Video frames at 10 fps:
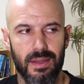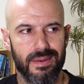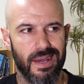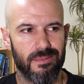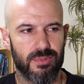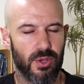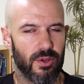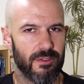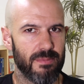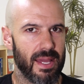Now, Google
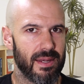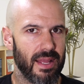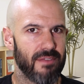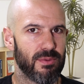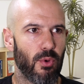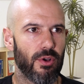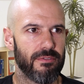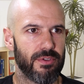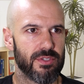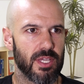have made it even more
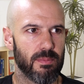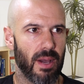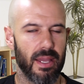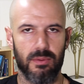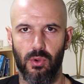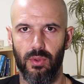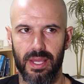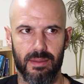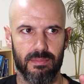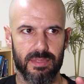confusing by calling